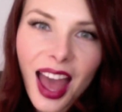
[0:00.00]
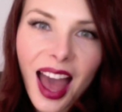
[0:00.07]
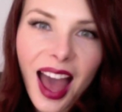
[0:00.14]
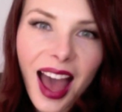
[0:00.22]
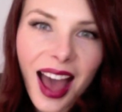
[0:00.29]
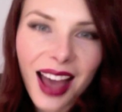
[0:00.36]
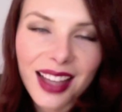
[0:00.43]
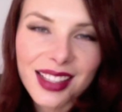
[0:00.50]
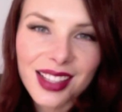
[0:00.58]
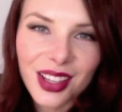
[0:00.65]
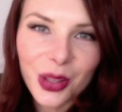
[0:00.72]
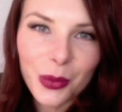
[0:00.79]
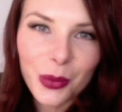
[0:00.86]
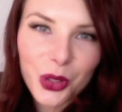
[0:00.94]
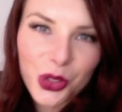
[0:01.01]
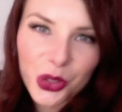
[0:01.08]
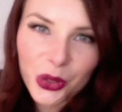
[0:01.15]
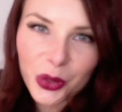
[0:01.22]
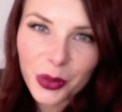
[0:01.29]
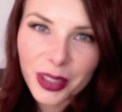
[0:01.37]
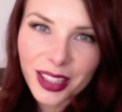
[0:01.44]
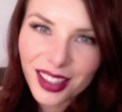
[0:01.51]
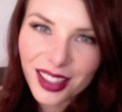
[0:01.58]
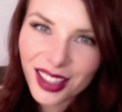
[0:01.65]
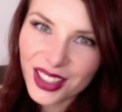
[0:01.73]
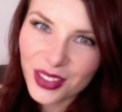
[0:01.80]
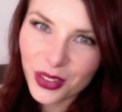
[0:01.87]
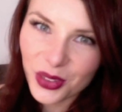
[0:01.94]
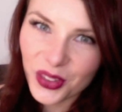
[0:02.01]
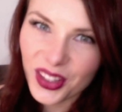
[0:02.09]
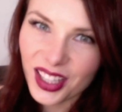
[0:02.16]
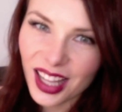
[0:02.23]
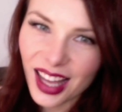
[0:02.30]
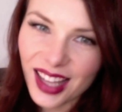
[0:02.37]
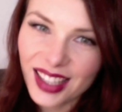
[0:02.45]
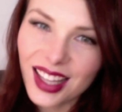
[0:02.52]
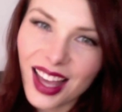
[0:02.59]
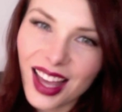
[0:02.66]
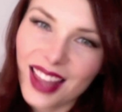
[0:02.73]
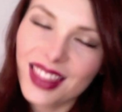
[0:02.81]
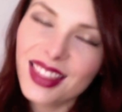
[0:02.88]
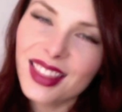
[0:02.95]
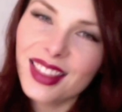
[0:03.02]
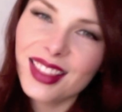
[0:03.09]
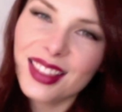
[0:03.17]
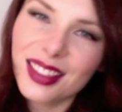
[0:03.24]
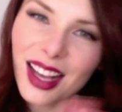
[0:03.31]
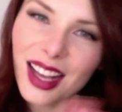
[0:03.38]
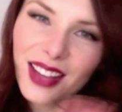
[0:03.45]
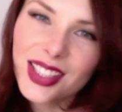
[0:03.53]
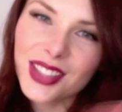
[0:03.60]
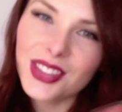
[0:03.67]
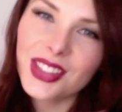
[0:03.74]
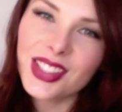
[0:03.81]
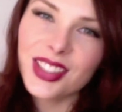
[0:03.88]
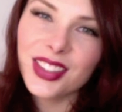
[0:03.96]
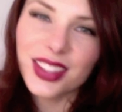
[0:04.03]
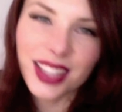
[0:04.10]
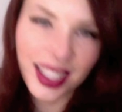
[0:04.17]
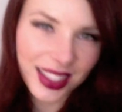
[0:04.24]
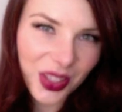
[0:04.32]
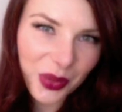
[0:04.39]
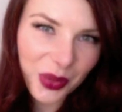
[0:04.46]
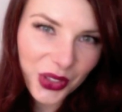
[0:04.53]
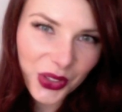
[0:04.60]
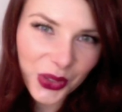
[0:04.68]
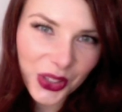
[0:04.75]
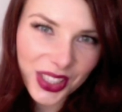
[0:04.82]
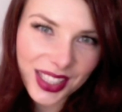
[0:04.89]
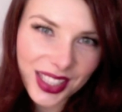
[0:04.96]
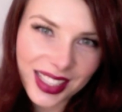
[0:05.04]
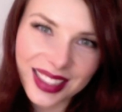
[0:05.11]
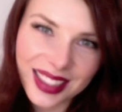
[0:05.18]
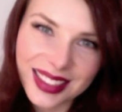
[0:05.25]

and i hope you enjoyed my little interview with lan and I'll see you all soon. Thanks so much for watching.